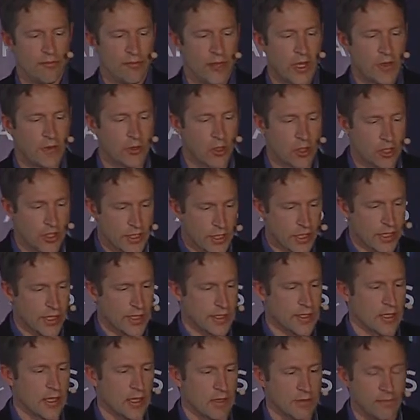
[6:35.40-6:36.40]
Of course, like I
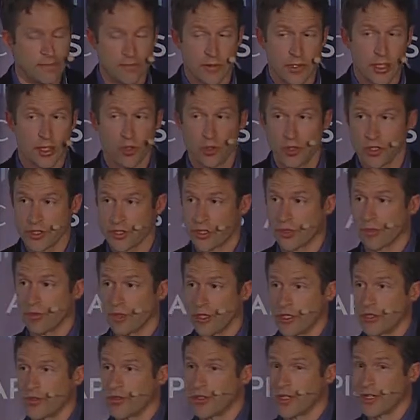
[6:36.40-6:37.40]
said, the goal is to
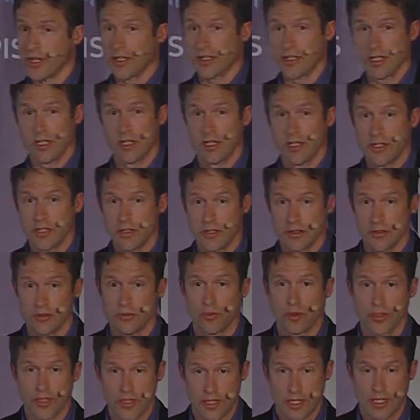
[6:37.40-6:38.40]
reuse the identities
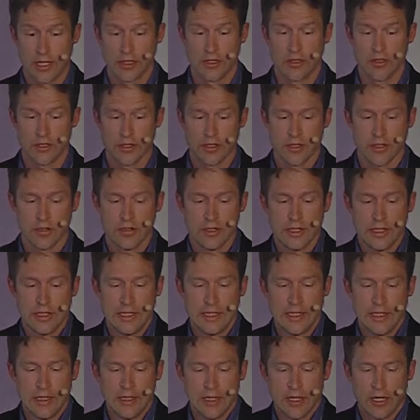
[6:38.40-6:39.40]
with standards.
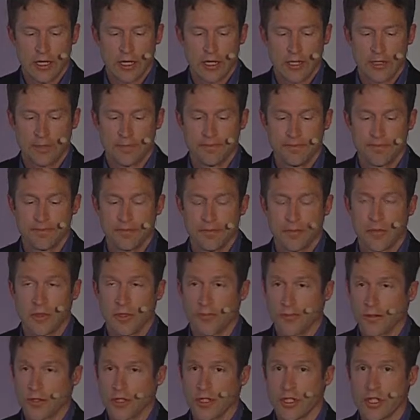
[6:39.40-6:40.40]

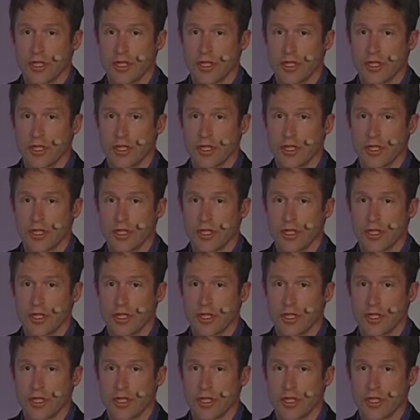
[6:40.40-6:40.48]
The first